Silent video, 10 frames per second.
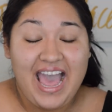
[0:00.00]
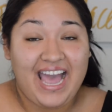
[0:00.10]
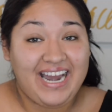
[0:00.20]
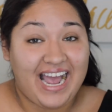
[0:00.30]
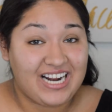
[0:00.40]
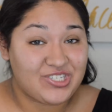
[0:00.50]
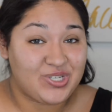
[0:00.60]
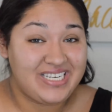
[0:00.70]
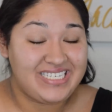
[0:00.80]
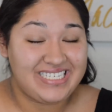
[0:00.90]
And
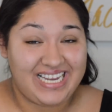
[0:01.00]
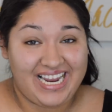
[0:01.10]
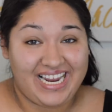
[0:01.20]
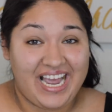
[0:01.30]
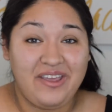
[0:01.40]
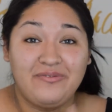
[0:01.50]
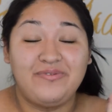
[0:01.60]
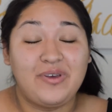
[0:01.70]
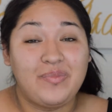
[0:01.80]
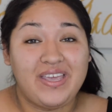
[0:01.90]
actually today I am
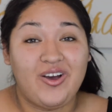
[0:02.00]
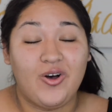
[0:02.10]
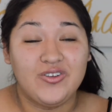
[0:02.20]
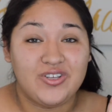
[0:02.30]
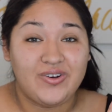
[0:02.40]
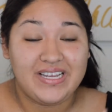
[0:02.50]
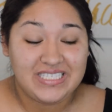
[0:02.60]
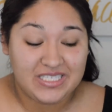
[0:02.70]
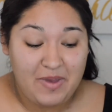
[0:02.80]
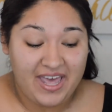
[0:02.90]
filming also in
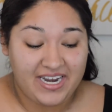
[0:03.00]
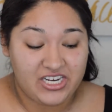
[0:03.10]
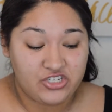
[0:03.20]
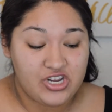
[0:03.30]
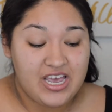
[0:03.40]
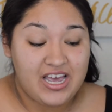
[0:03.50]
Spanish